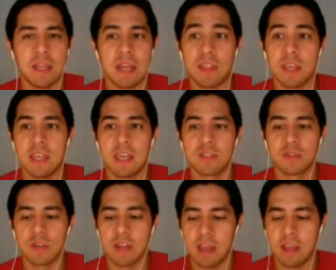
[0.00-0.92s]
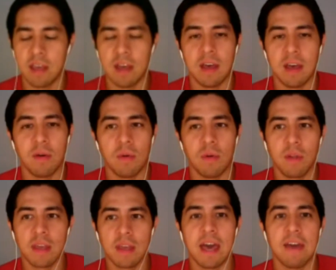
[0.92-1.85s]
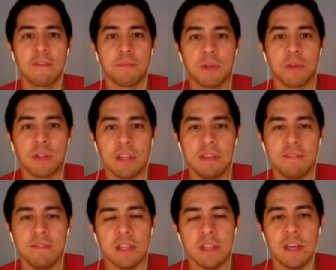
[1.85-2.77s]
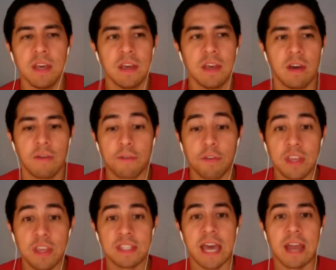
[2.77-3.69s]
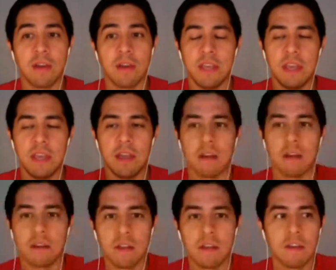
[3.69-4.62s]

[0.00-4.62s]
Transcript: I think yesterday, a guy from Cleveland for the entire year